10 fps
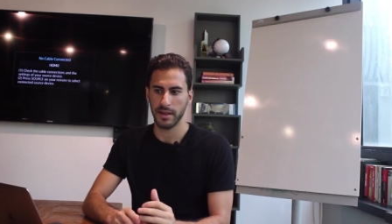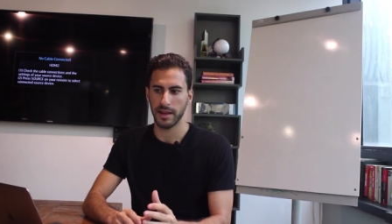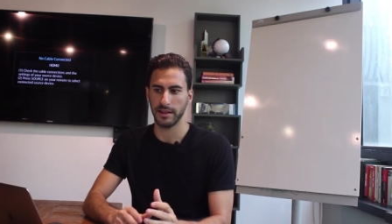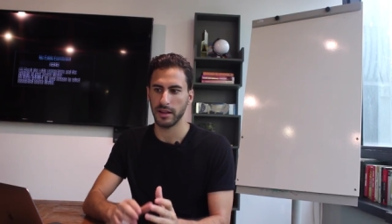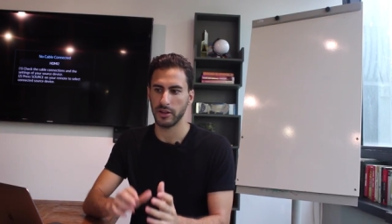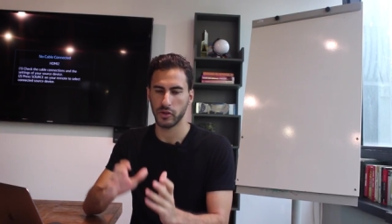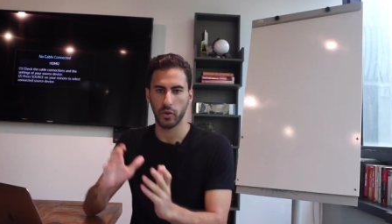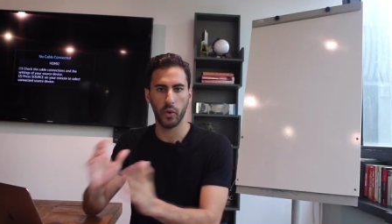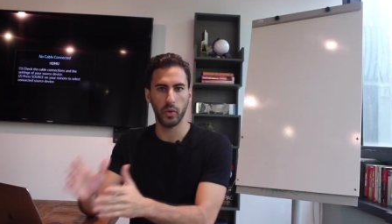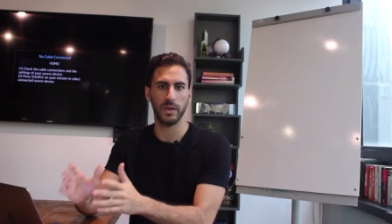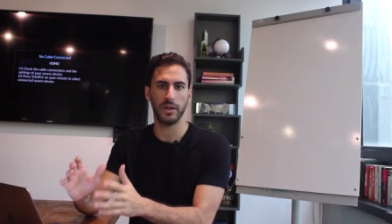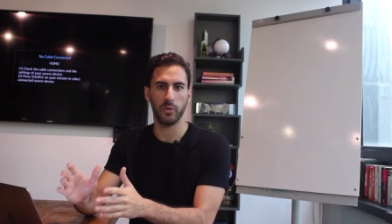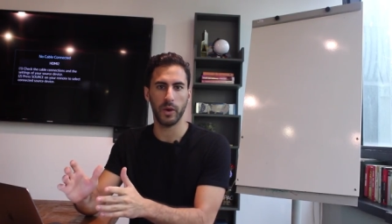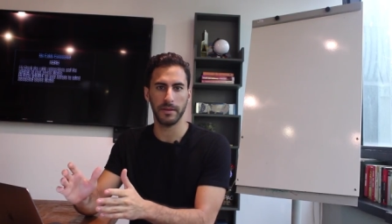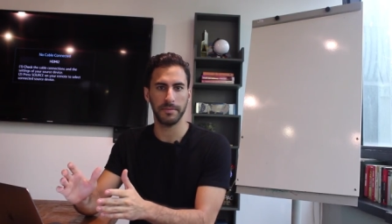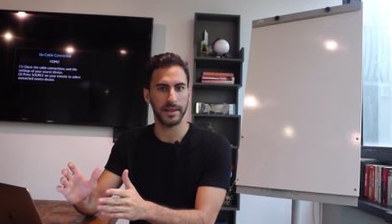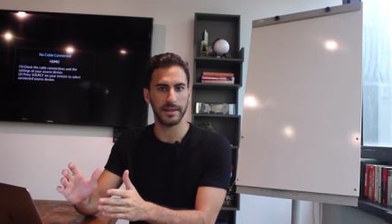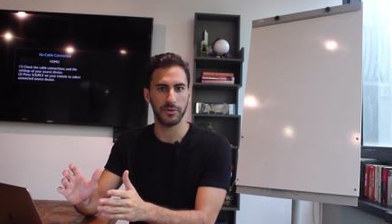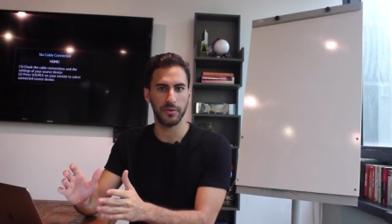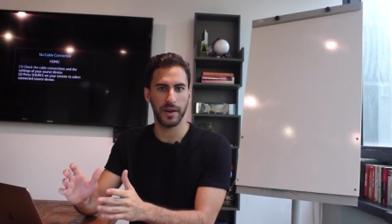think that there's only one
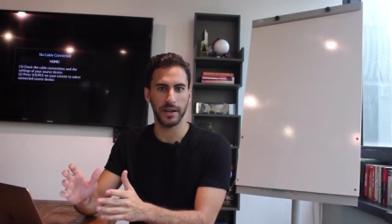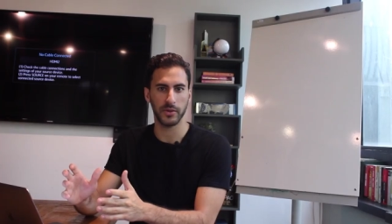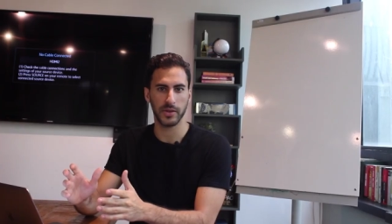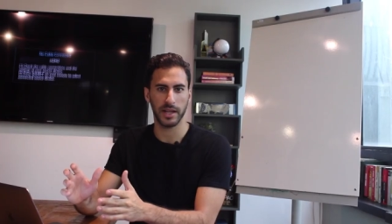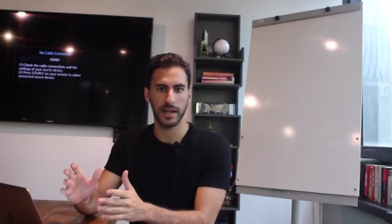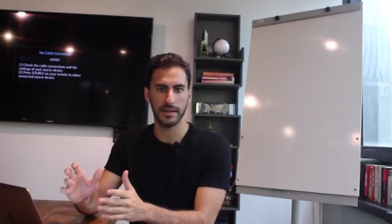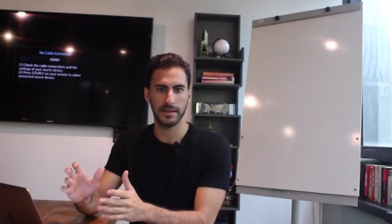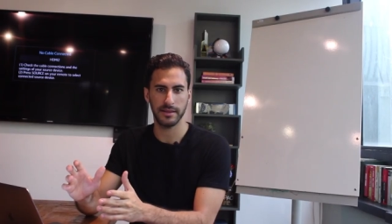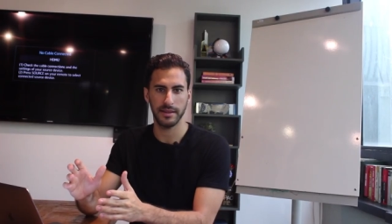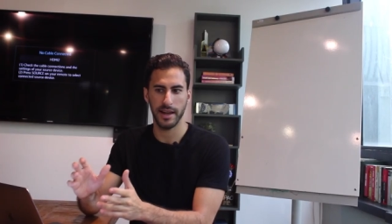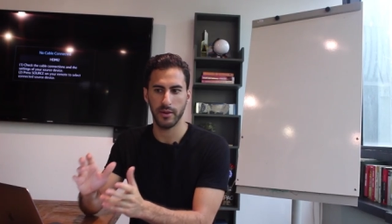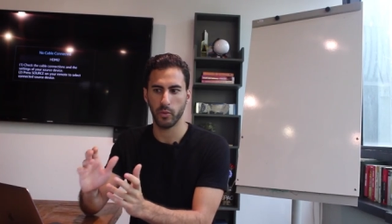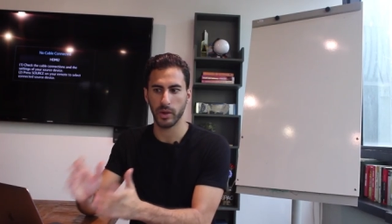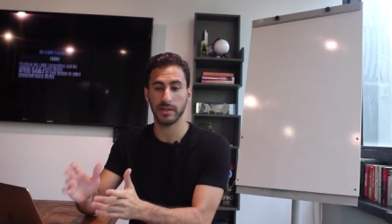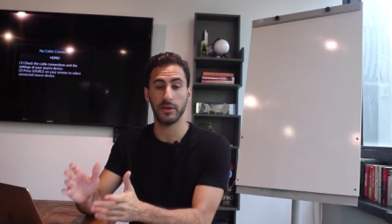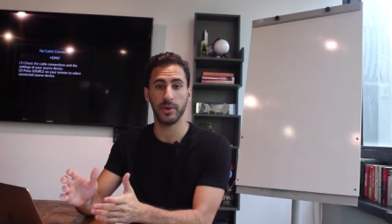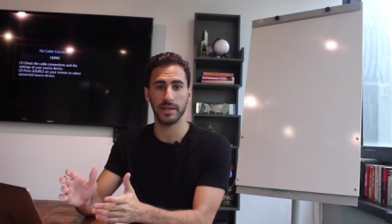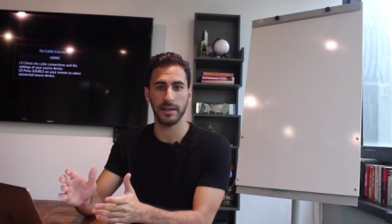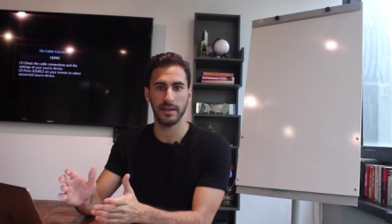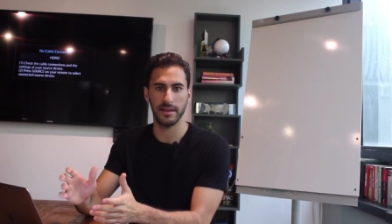place to find those clients and what's the
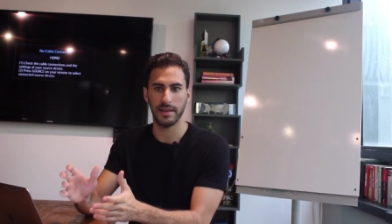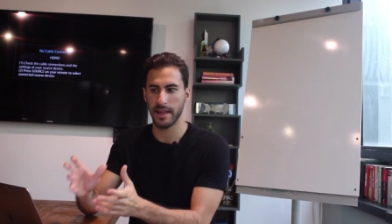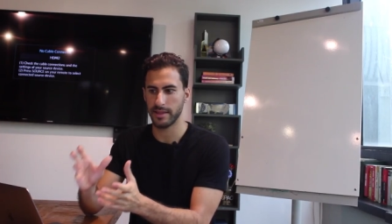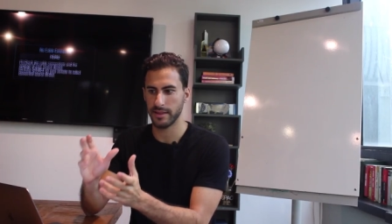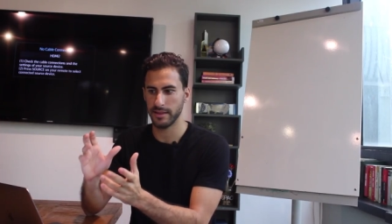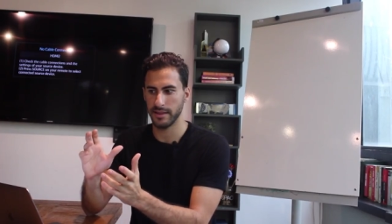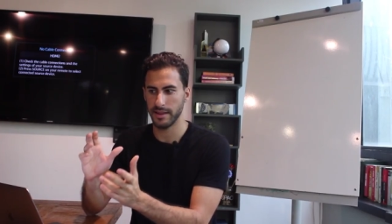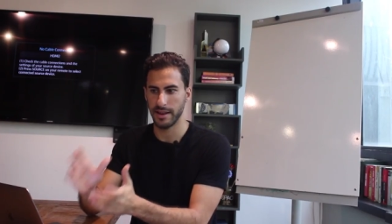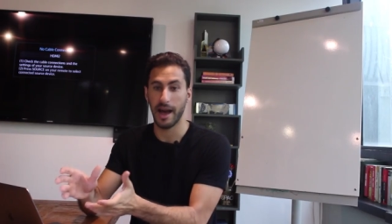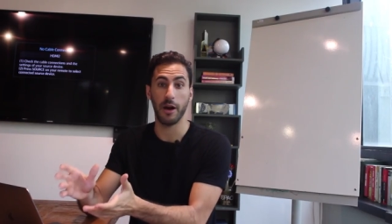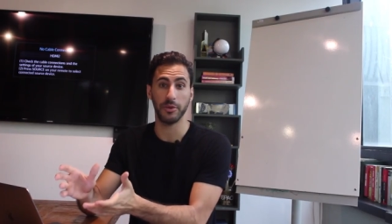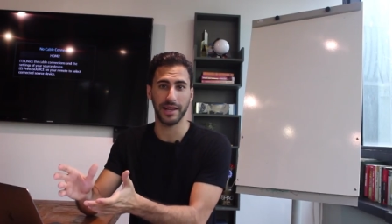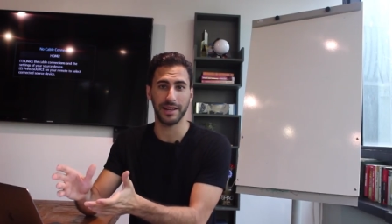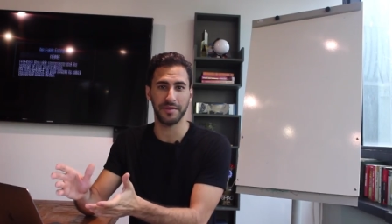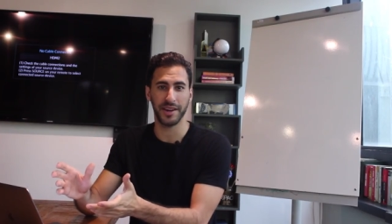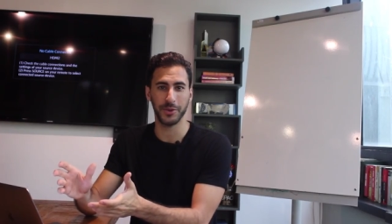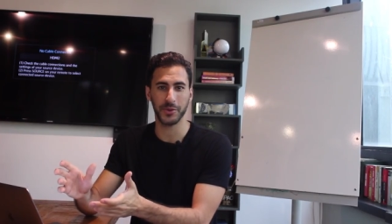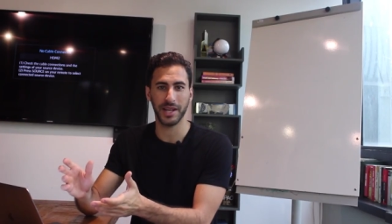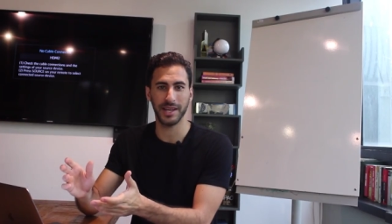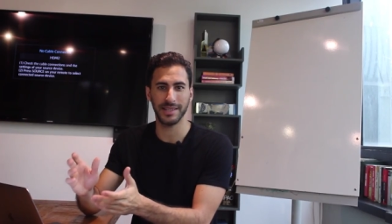reason that and how they can find
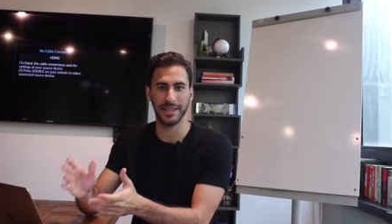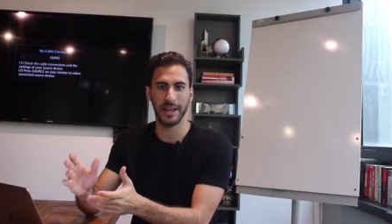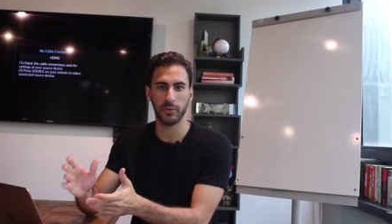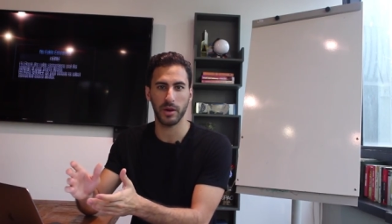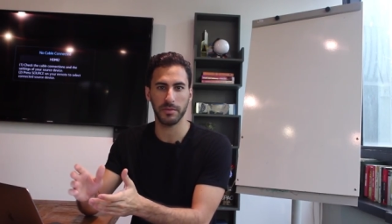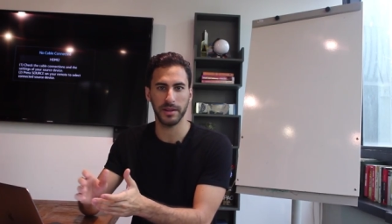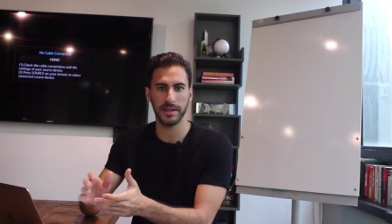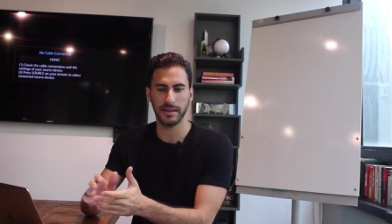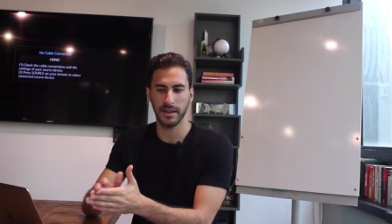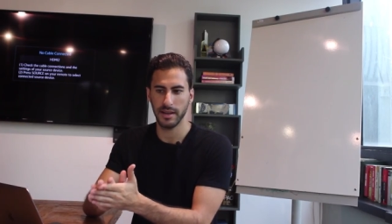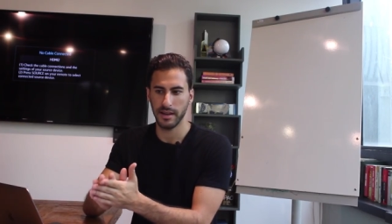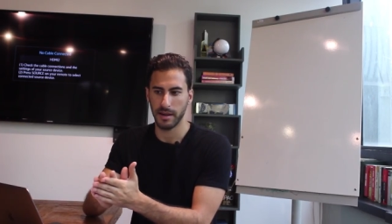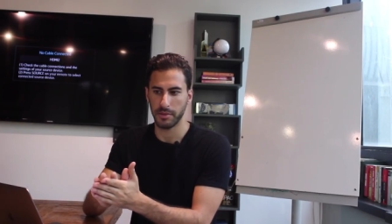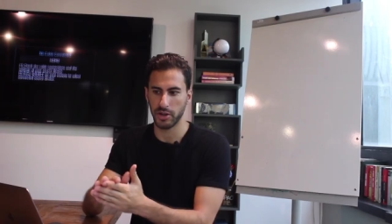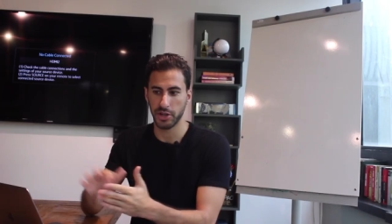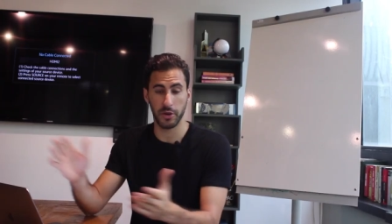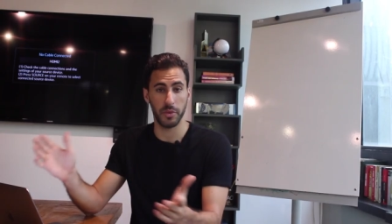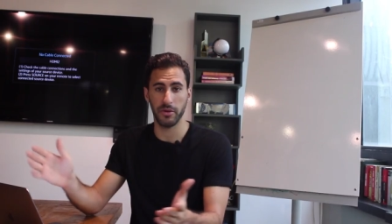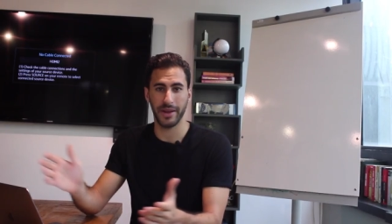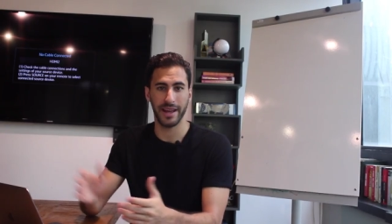those clients in that one place. I'm going to share
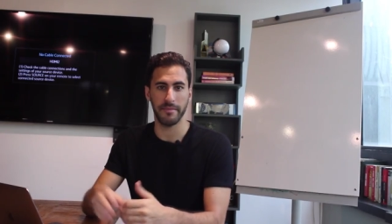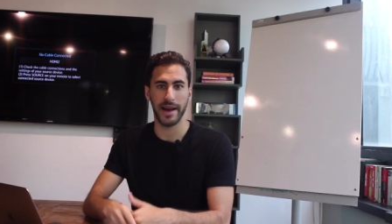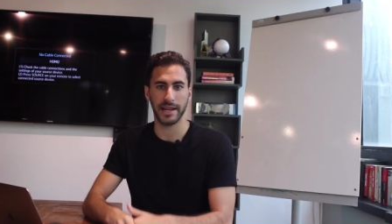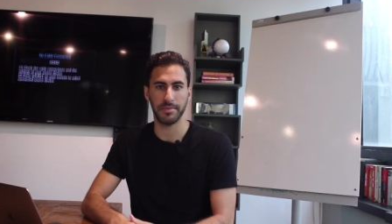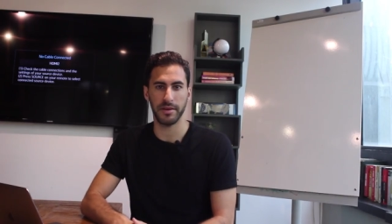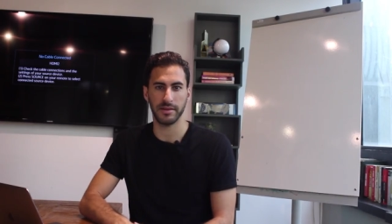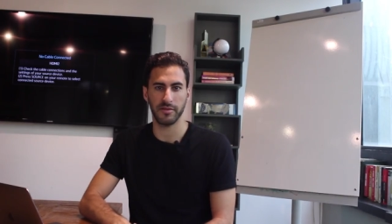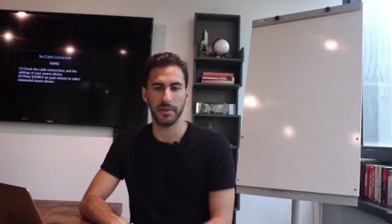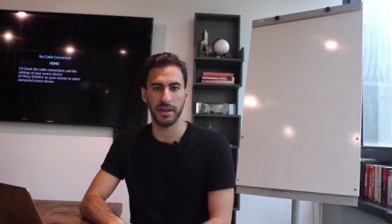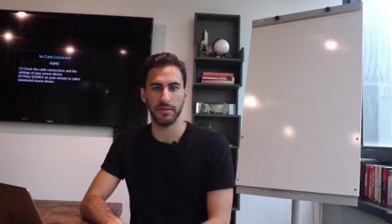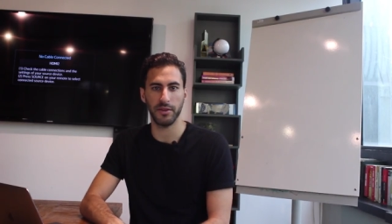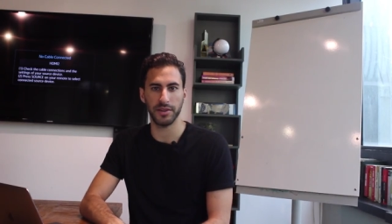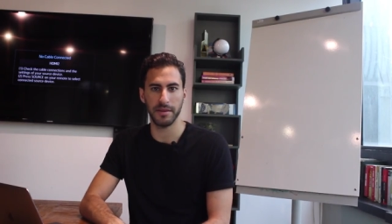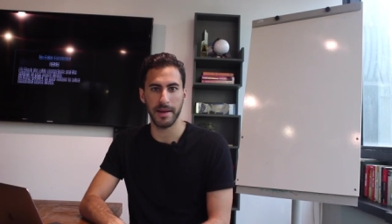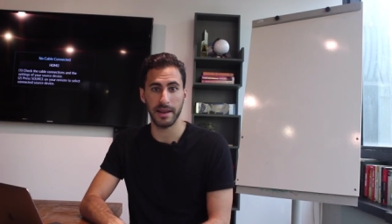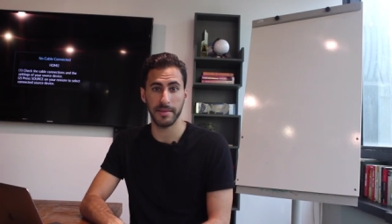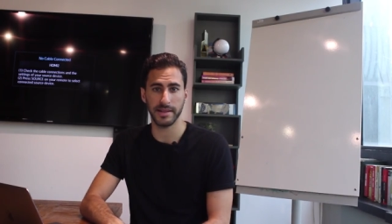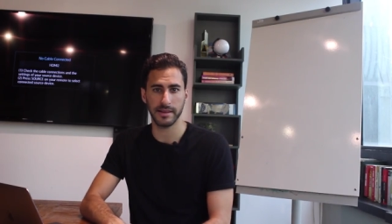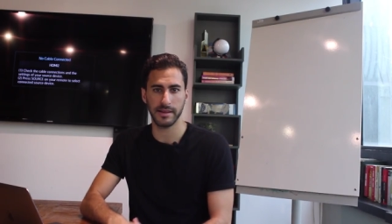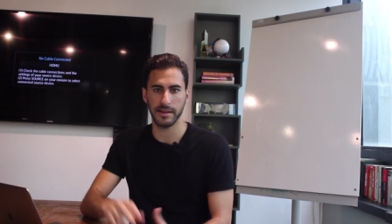with you again my experience of being involved in many
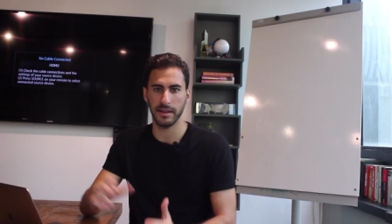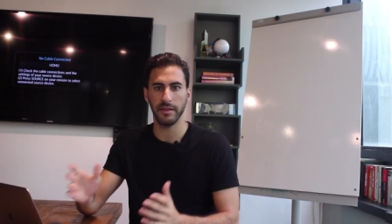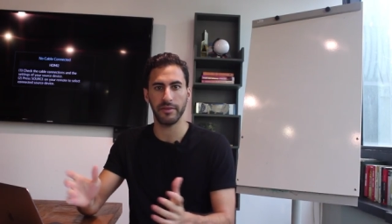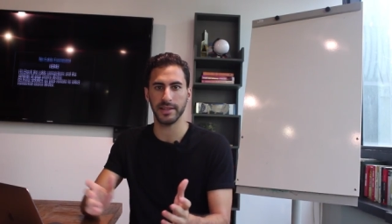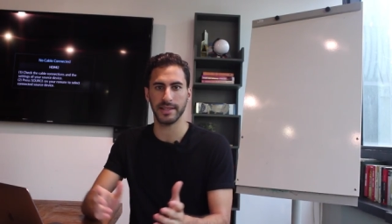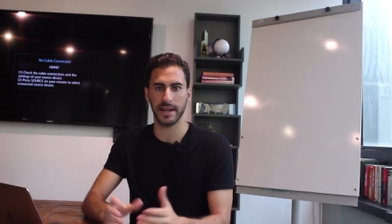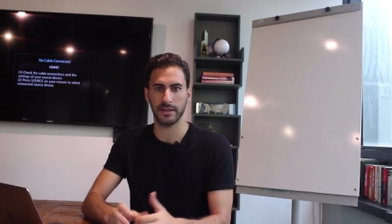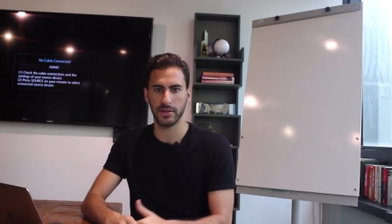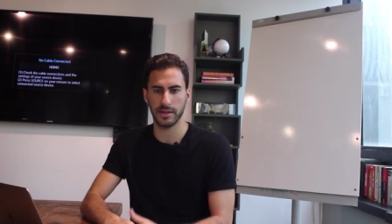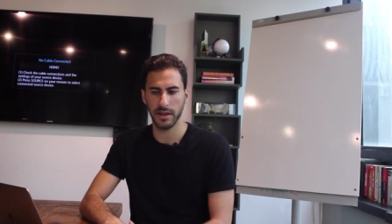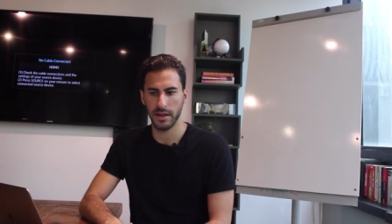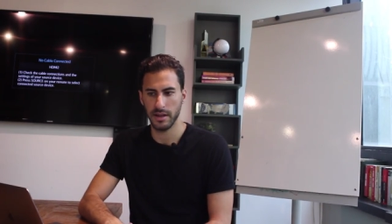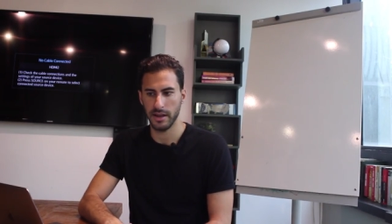businesses in different sectors.